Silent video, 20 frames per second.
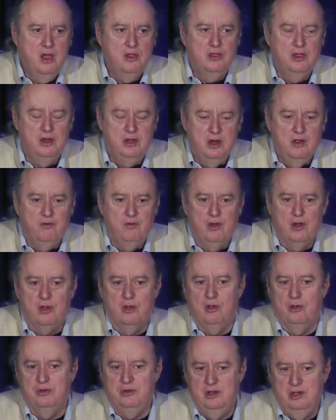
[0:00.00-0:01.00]
the
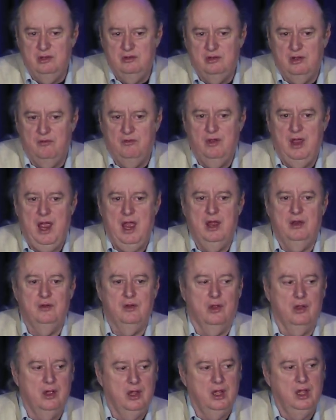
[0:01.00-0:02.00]
difficulties of
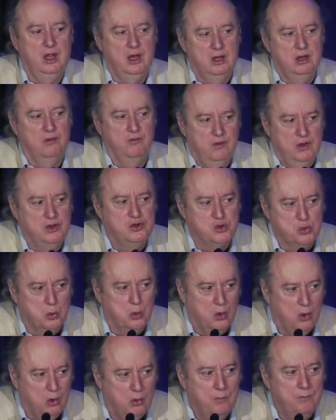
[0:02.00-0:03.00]
handling
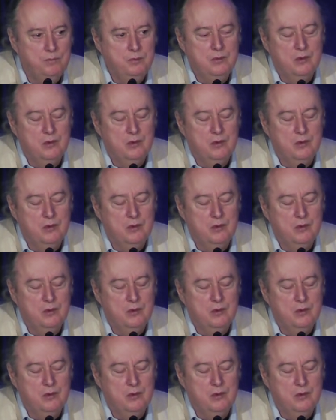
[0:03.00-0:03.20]
individual